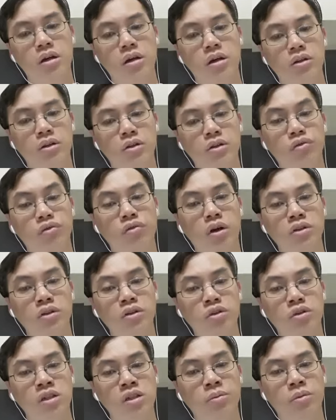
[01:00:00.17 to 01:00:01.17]
you've lost your
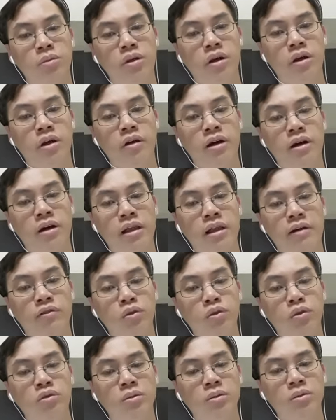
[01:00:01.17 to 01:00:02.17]
ship and you have kind of have to
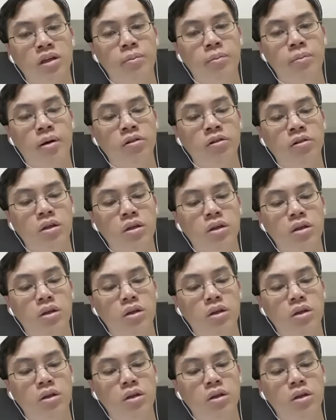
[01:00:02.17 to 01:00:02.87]
do something about it.